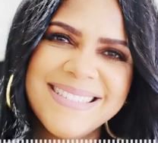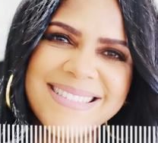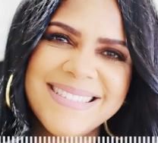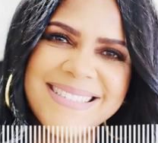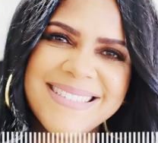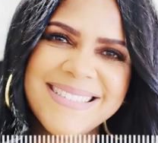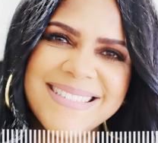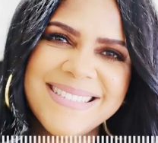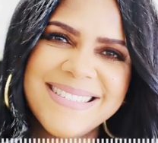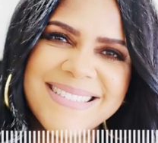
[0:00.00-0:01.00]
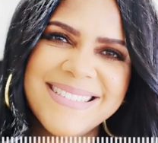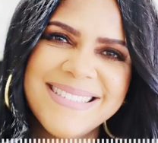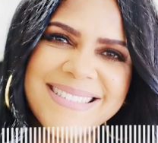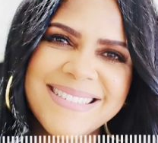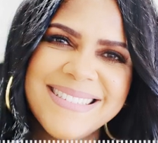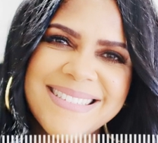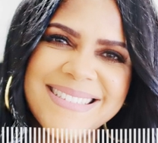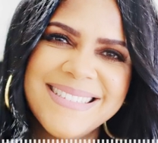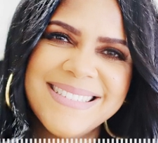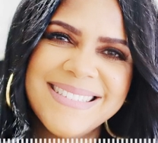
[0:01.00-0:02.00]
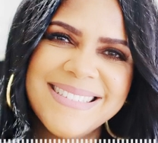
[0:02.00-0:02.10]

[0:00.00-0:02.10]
And so if you can fix that,